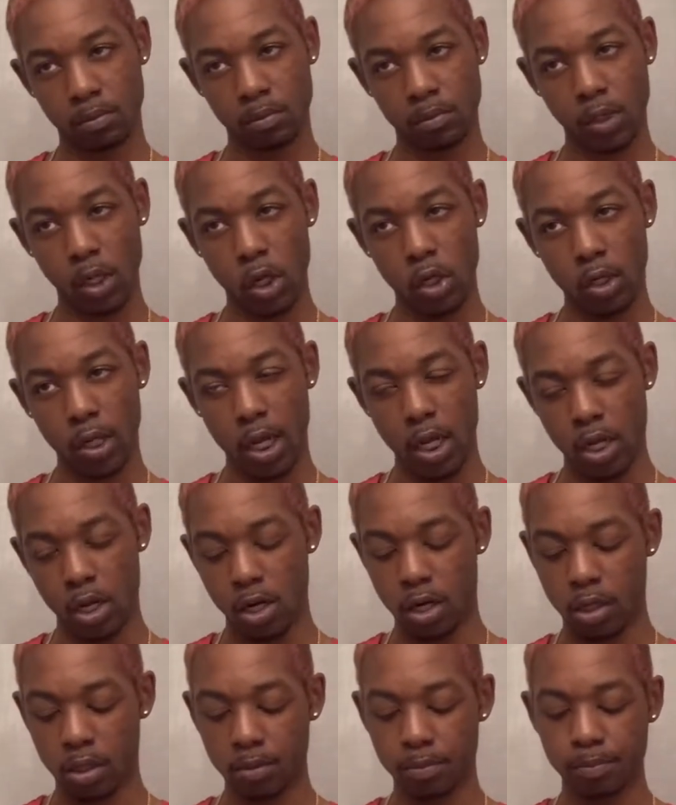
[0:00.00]
Okay,
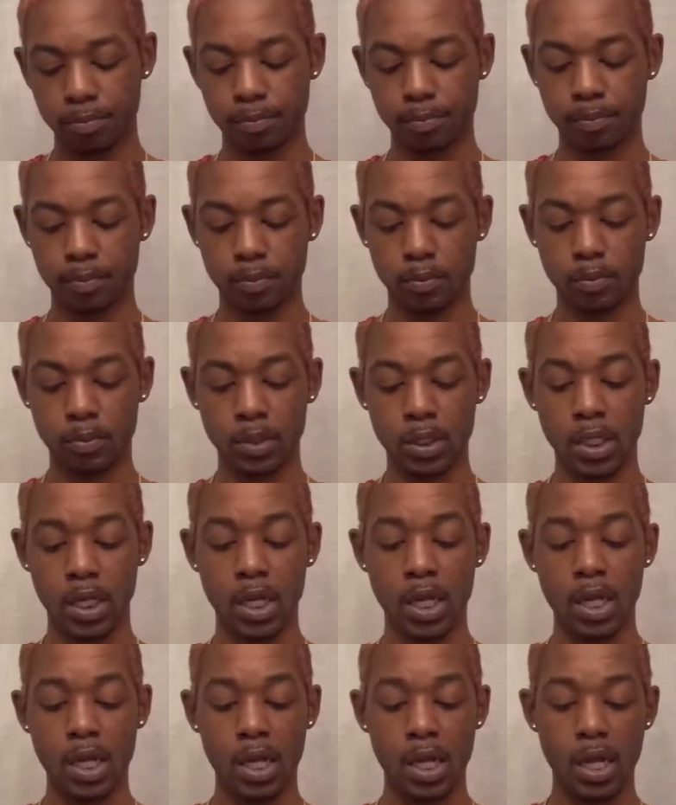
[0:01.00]
y'all.
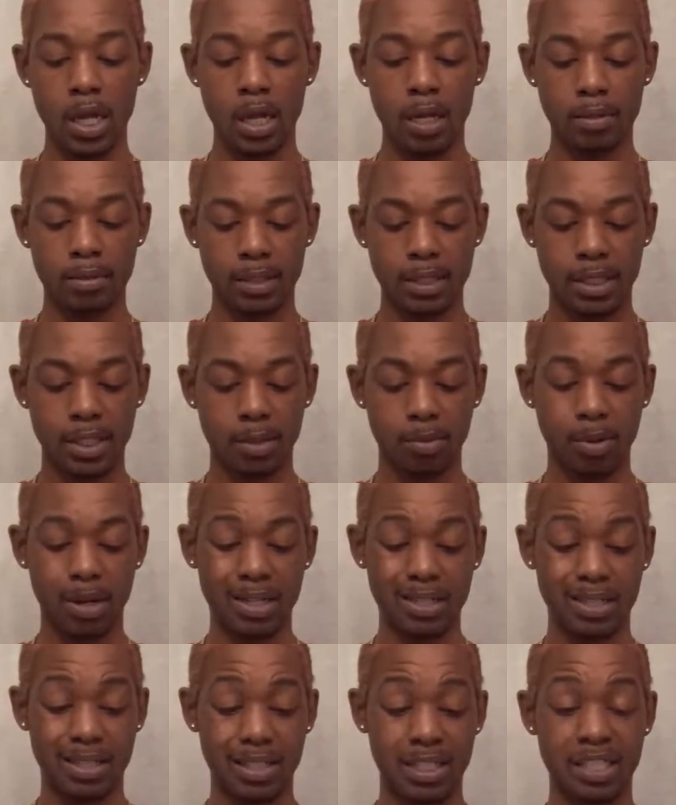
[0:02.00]
It's in the
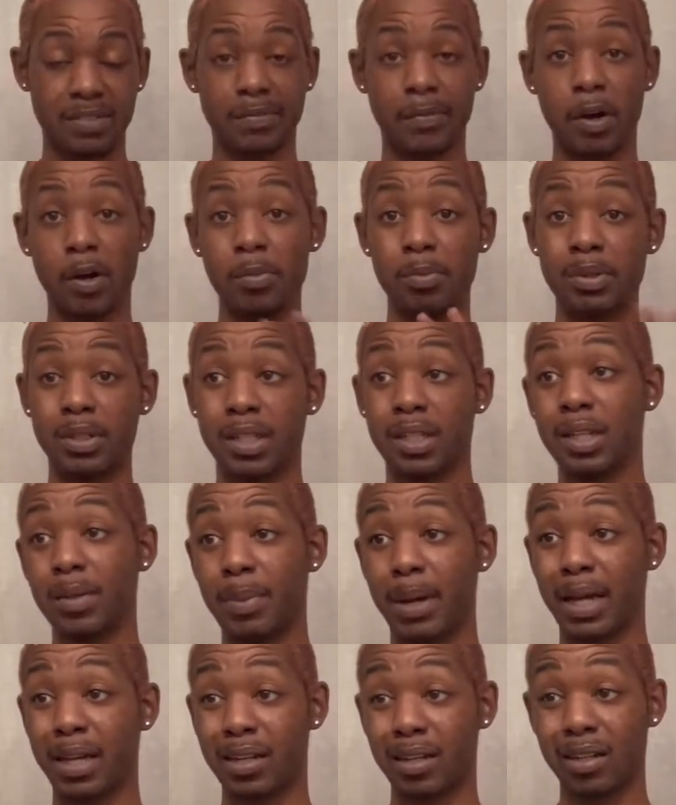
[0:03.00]
process of opening the
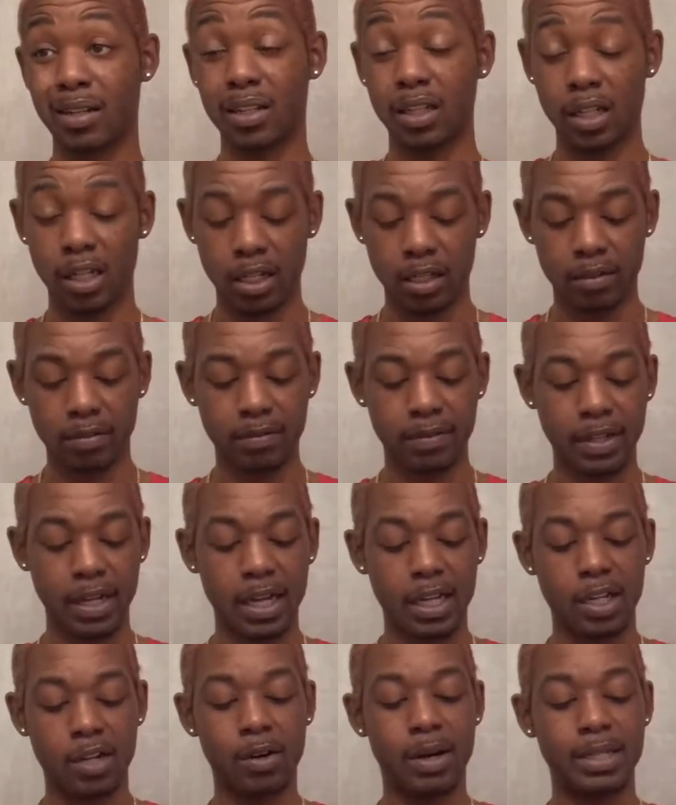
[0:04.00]
packet of gloves. I
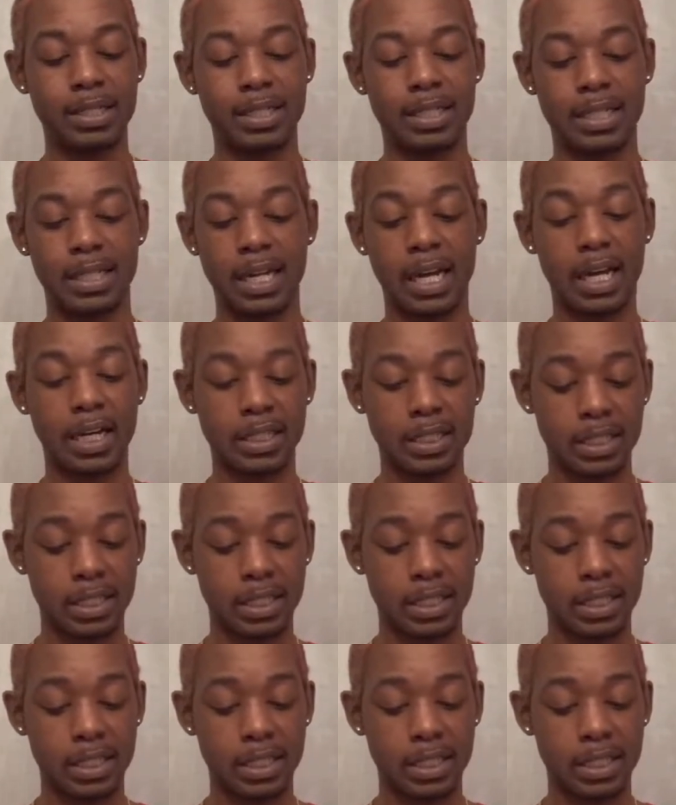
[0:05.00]
know I did not